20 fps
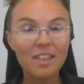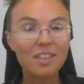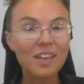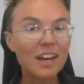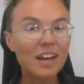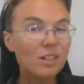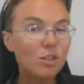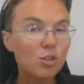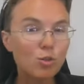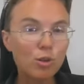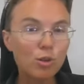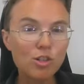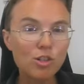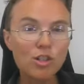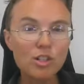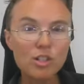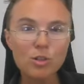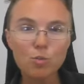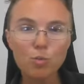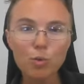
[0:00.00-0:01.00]
That as
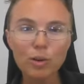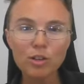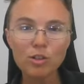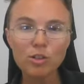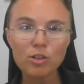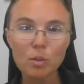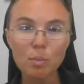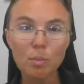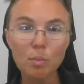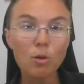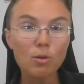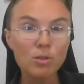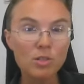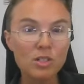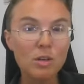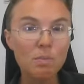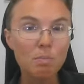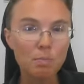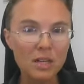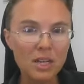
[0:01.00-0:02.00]
Christians, we're
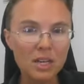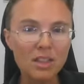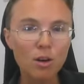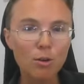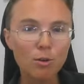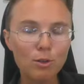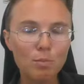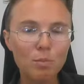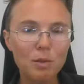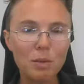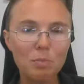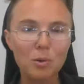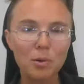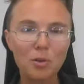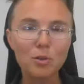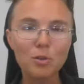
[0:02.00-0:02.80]
supposed to be those people,